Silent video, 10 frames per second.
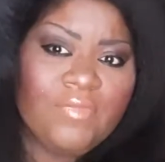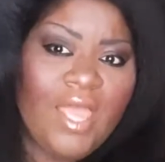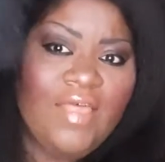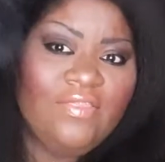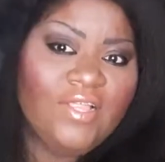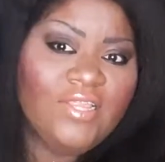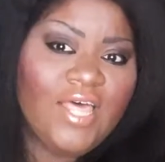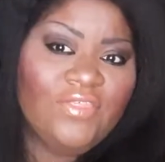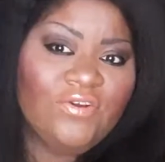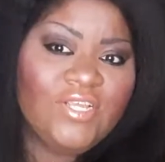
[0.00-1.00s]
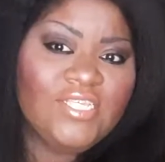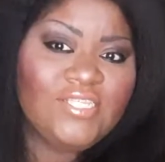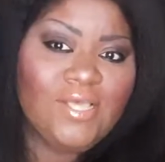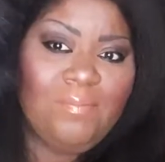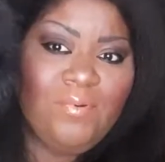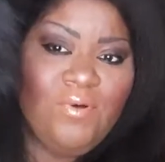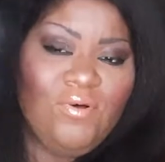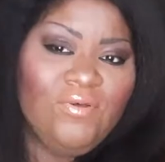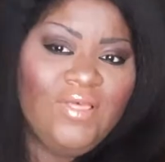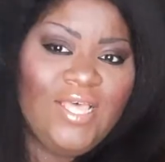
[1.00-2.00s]
And the leather is
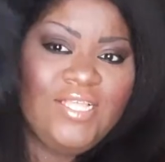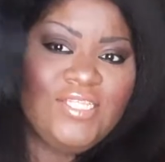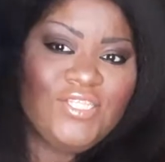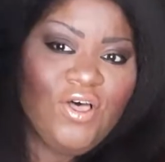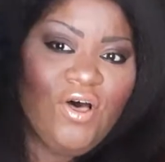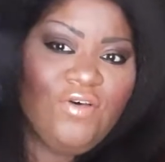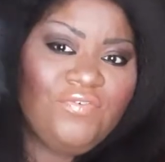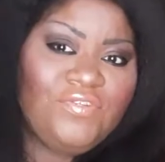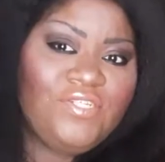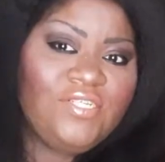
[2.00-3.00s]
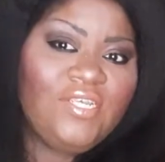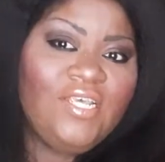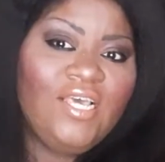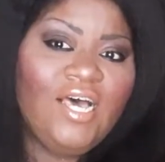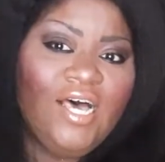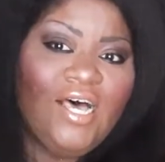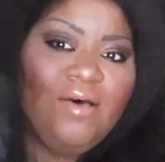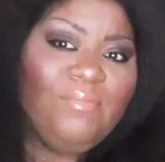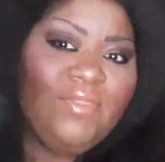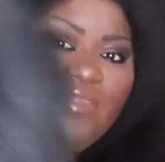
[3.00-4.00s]
supple and soft.
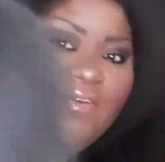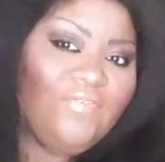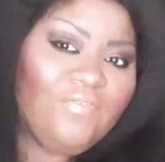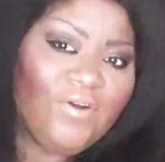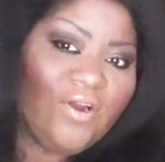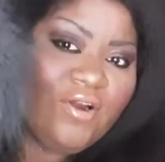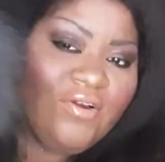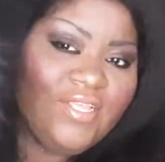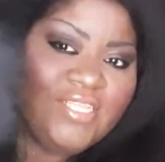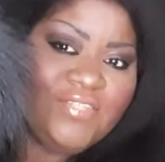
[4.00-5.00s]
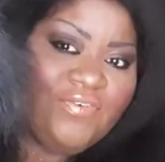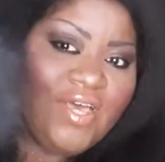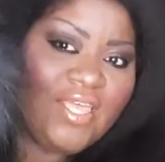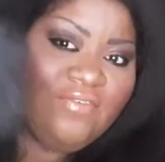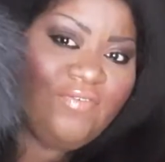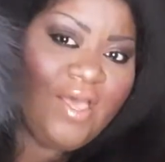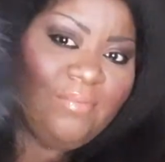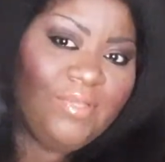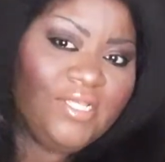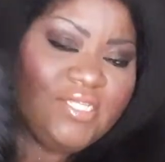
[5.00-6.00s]
Um, the fur is fucking
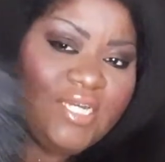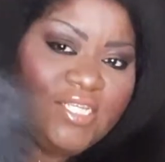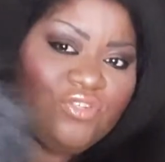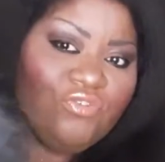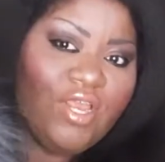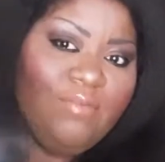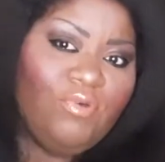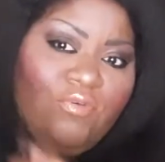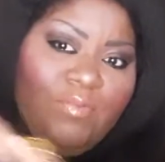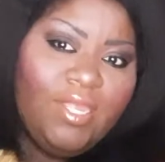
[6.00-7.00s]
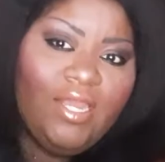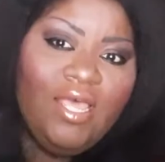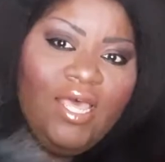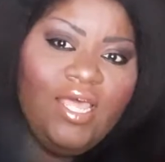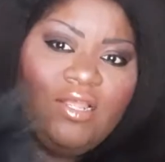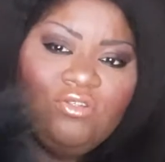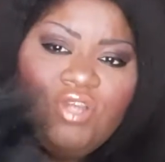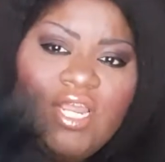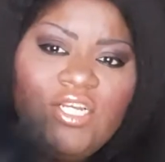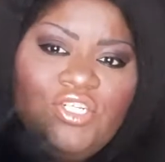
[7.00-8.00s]
fabulous. It has great movement. And I'll
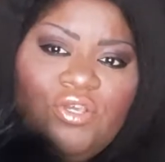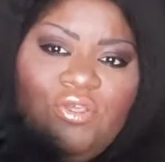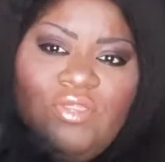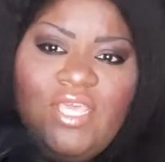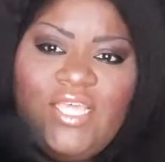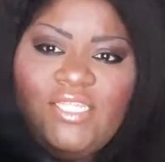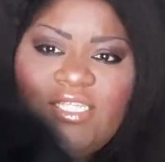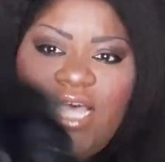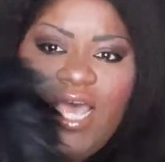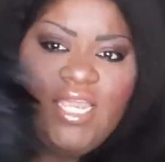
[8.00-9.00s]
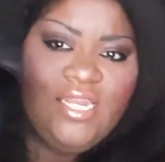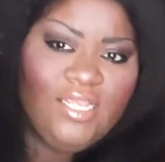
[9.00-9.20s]
try to show you the inside.